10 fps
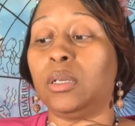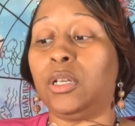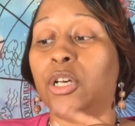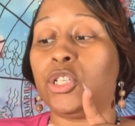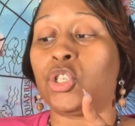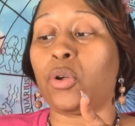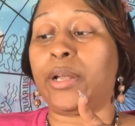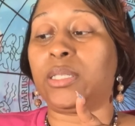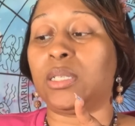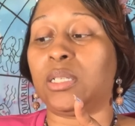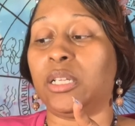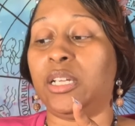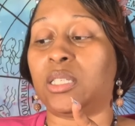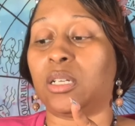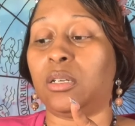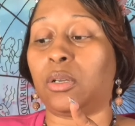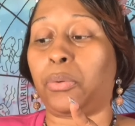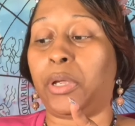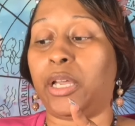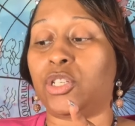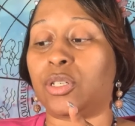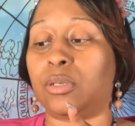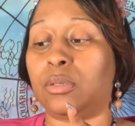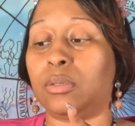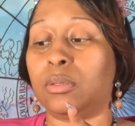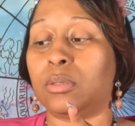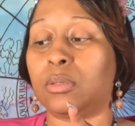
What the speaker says: Good choices lead to good creation.